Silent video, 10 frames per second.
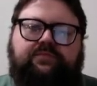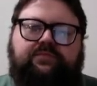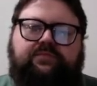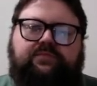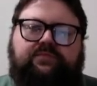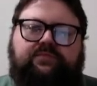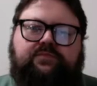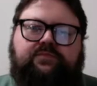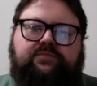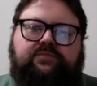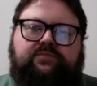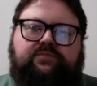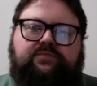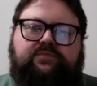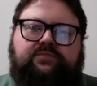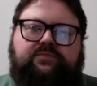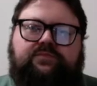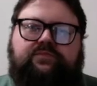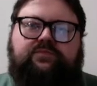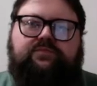
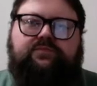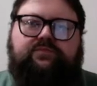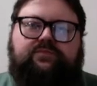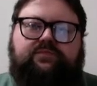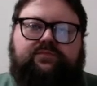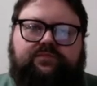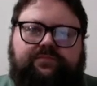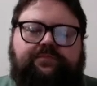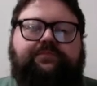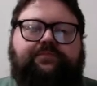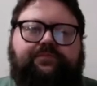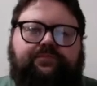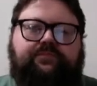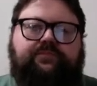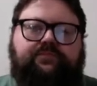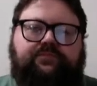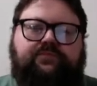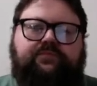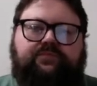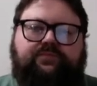
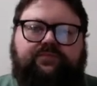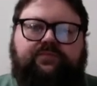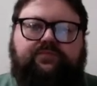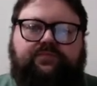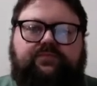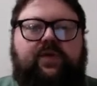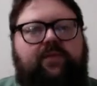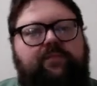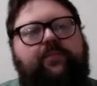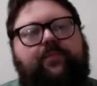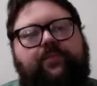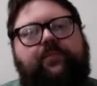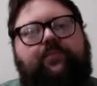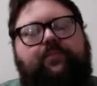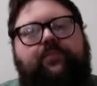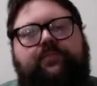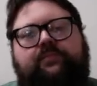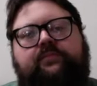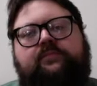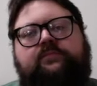
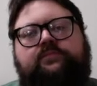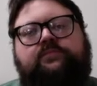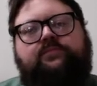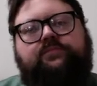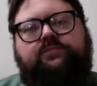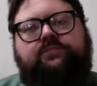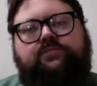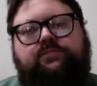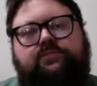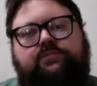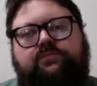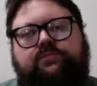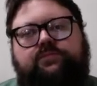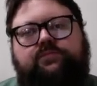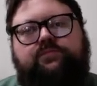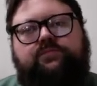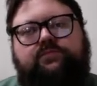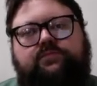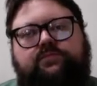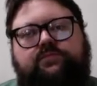[no speech]